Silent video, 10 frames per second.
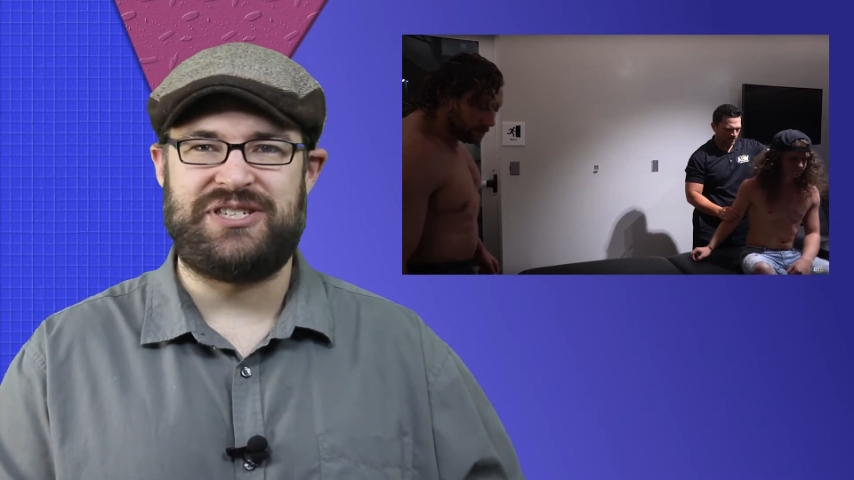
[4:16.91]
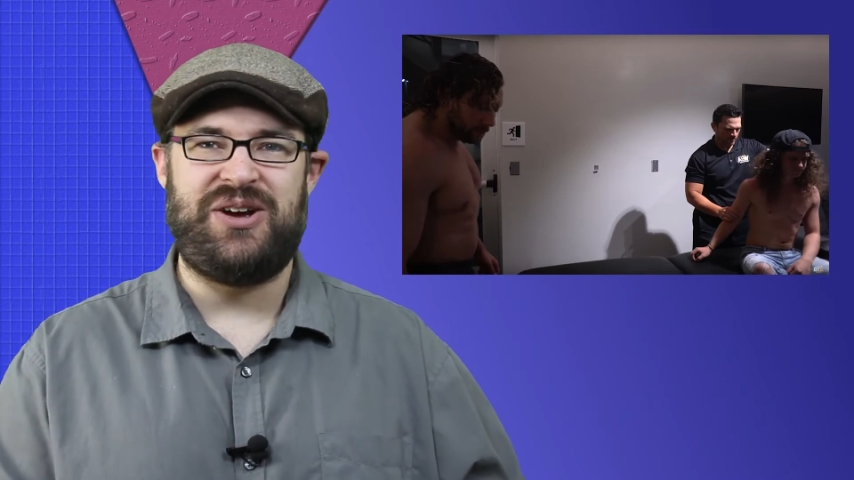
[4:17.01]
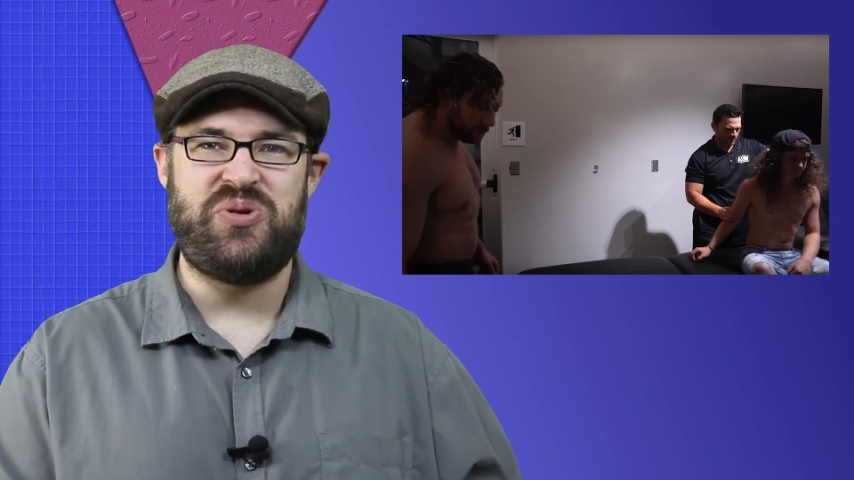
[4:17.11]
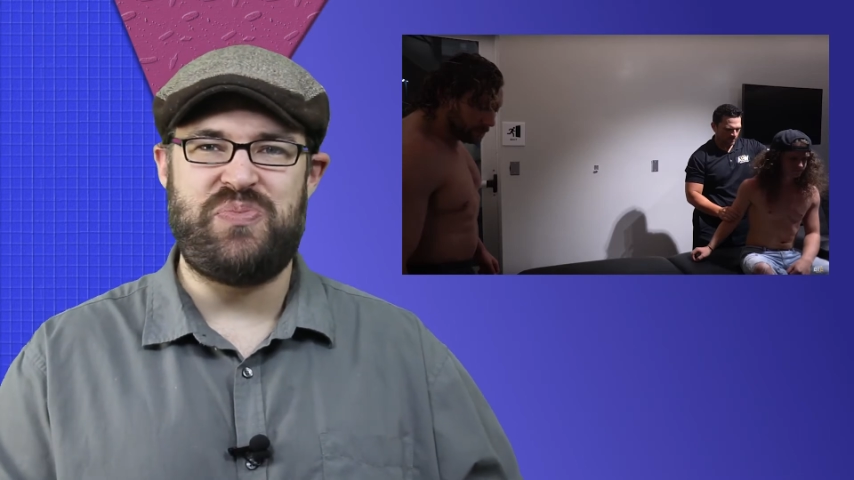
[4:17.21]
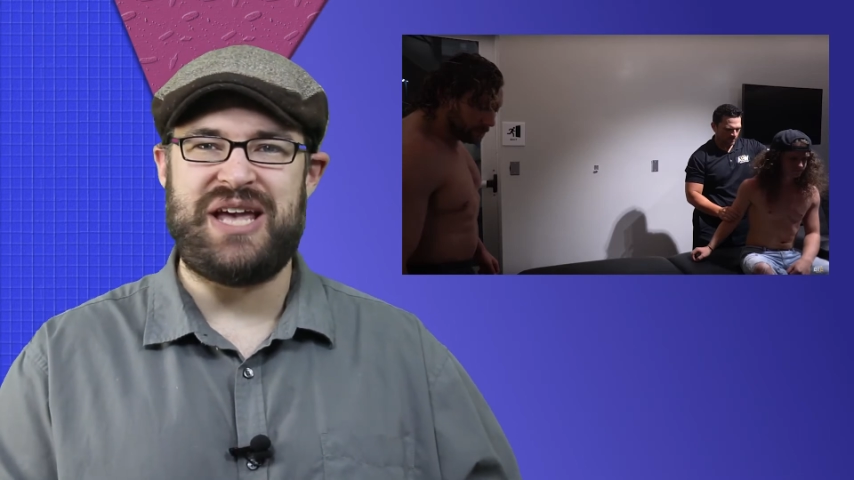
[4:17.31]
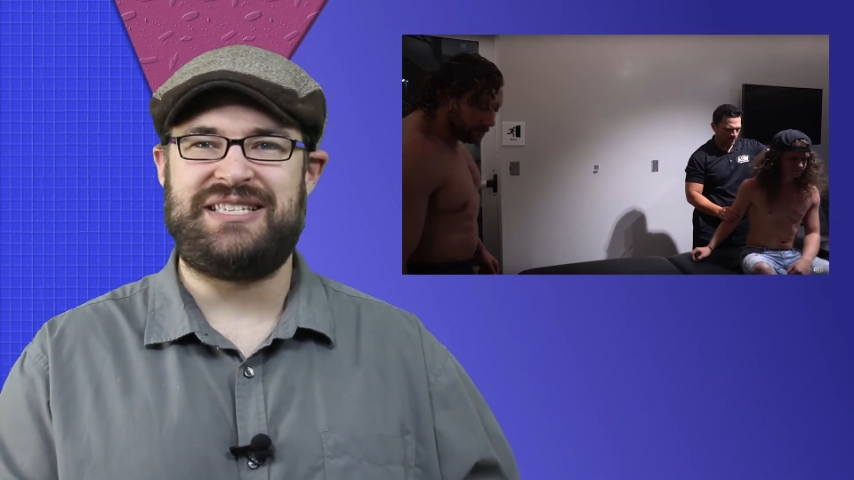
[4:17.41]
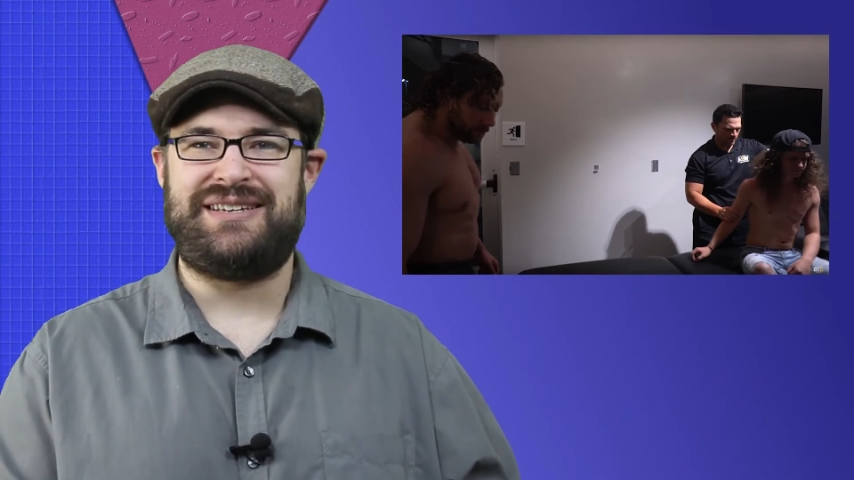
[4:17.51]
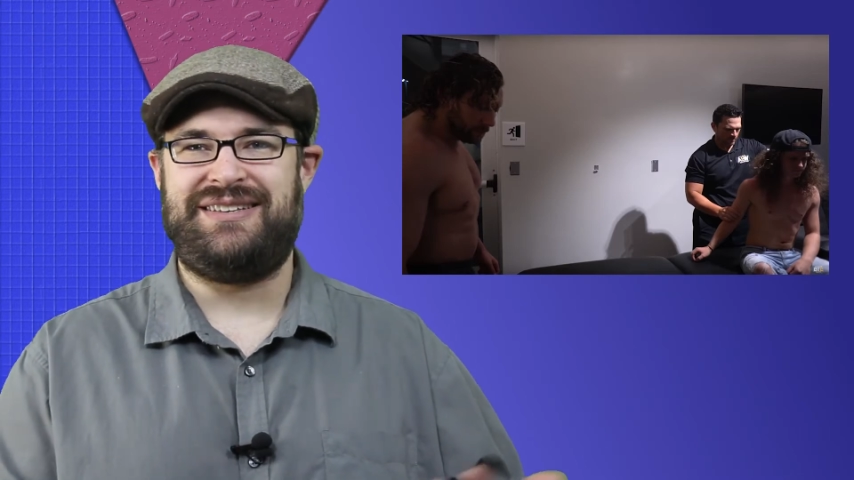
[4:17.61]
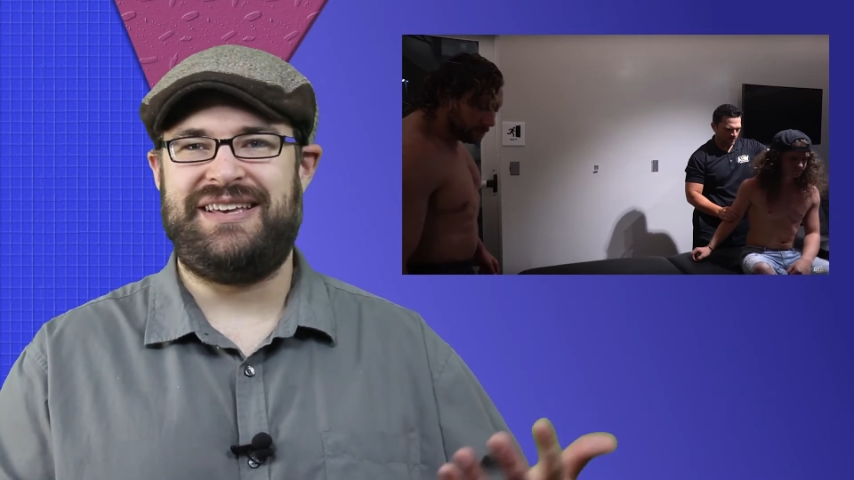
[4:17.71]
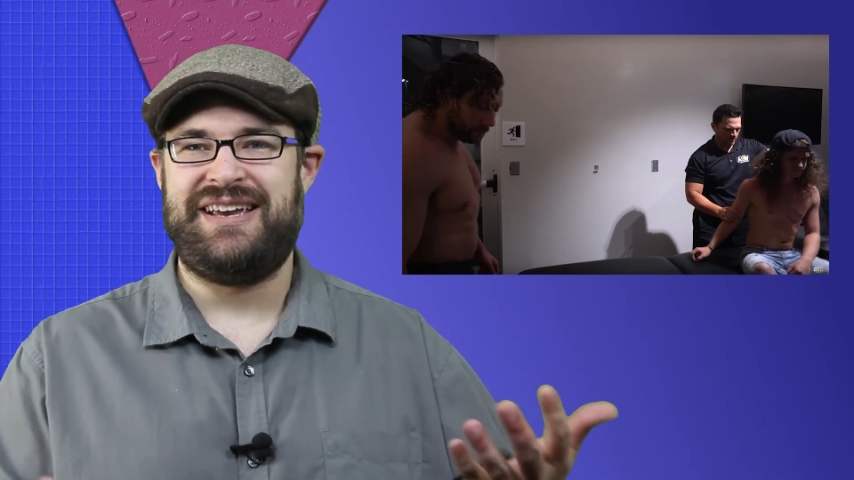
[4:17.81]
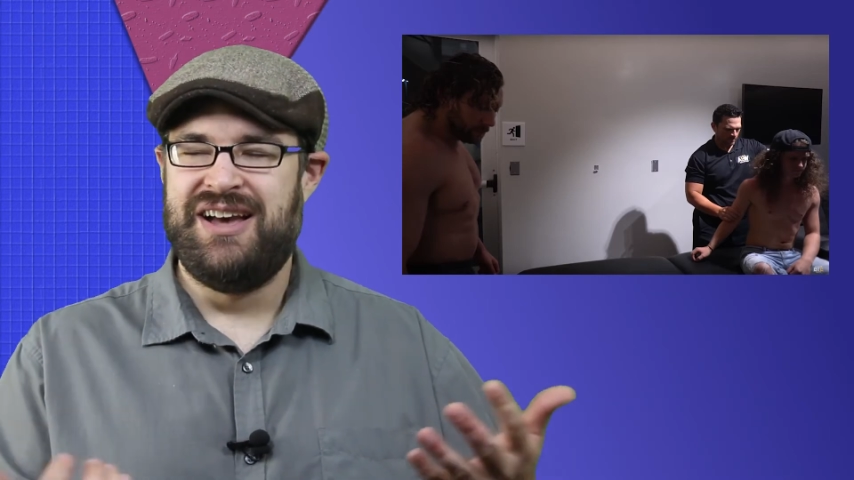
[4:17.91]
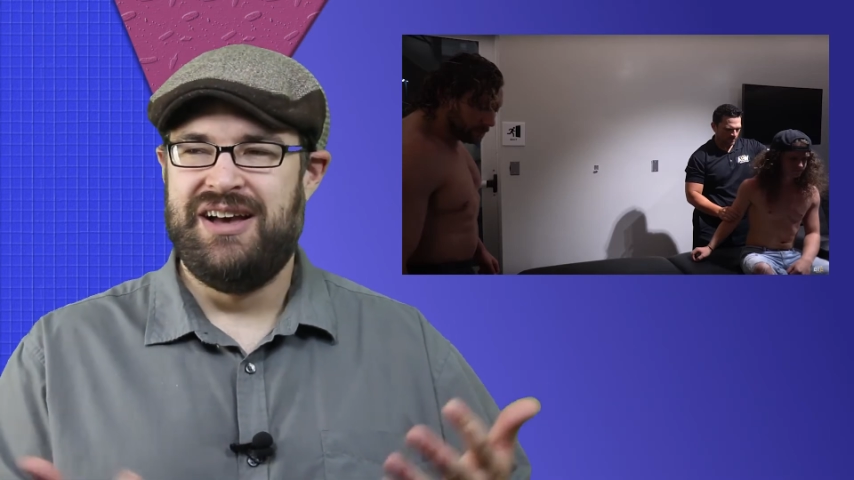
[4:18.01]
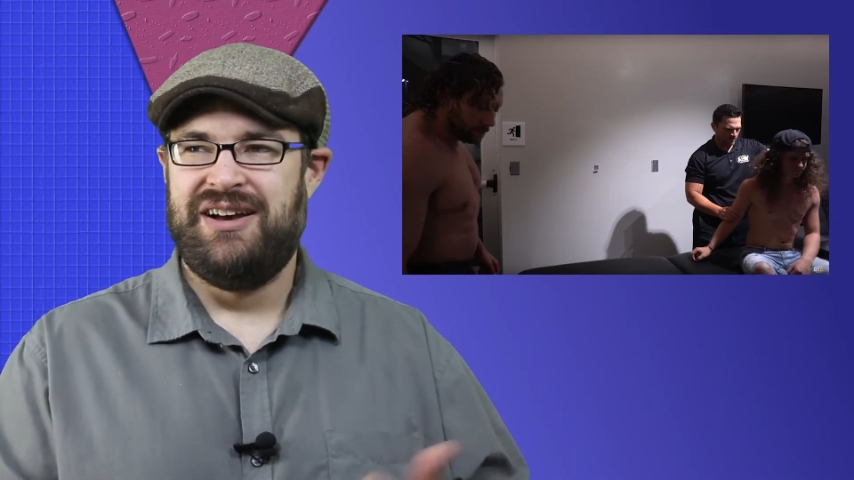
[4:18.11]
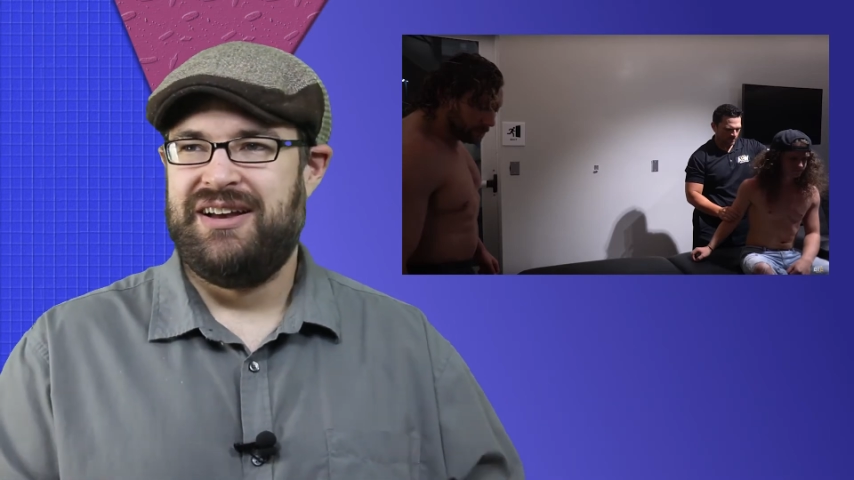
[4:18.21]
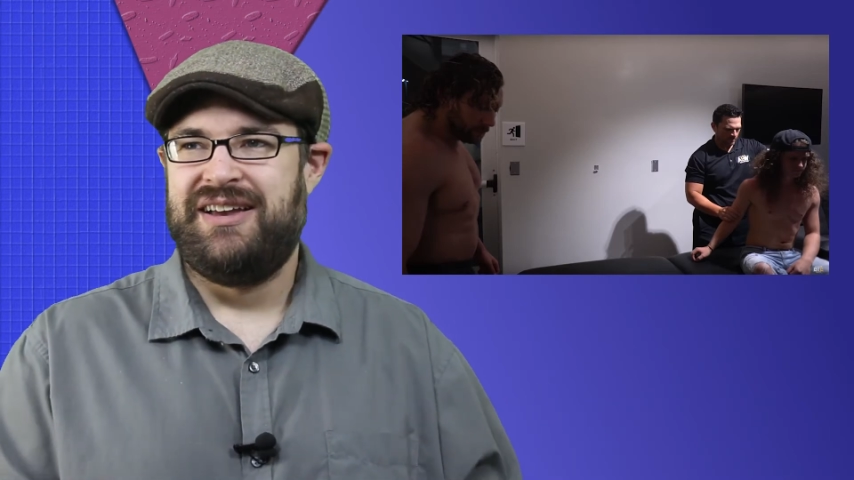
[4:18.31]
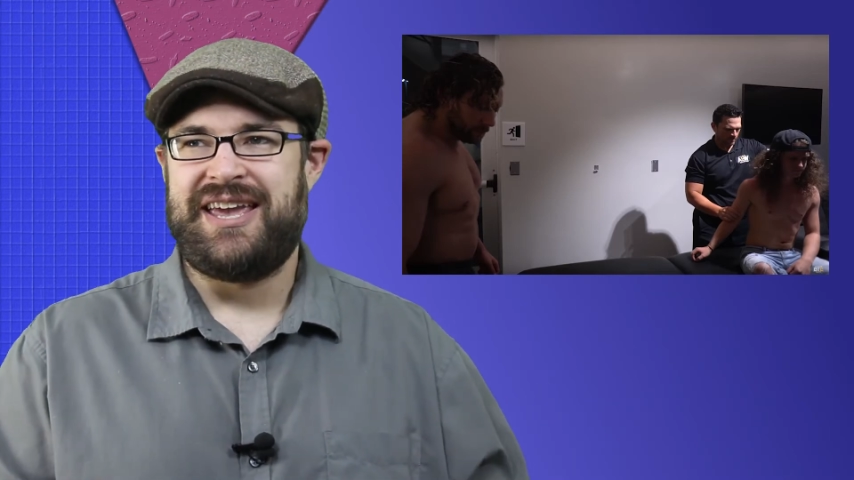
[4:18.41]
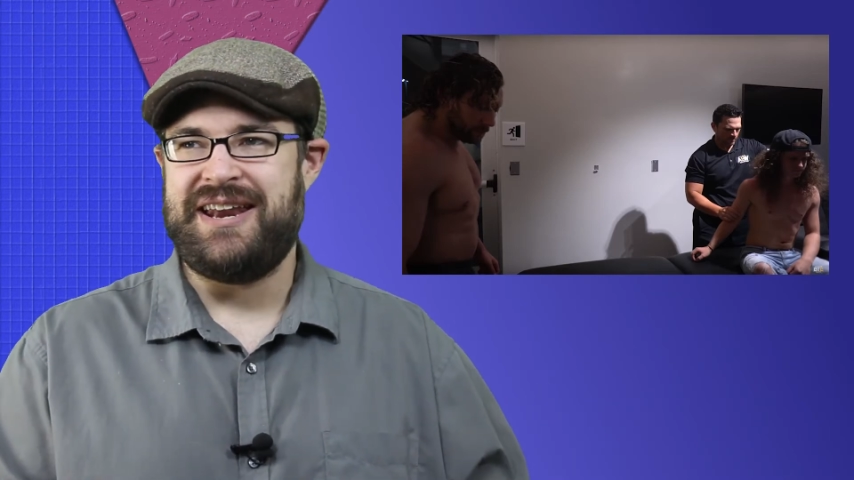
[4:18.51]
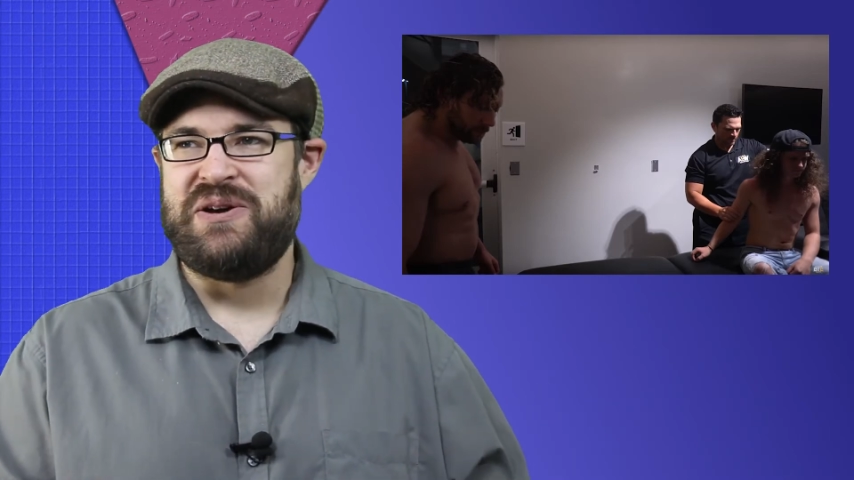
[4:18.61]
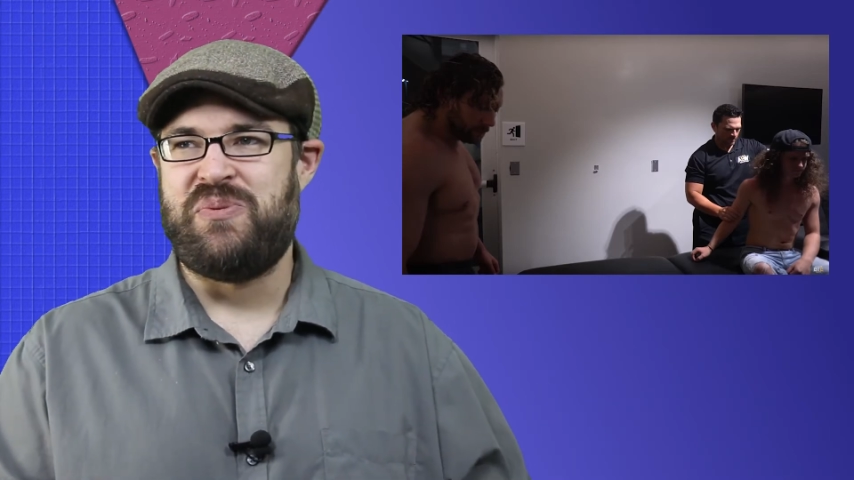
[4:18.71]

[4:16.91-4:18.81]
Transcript: So basically, Kenny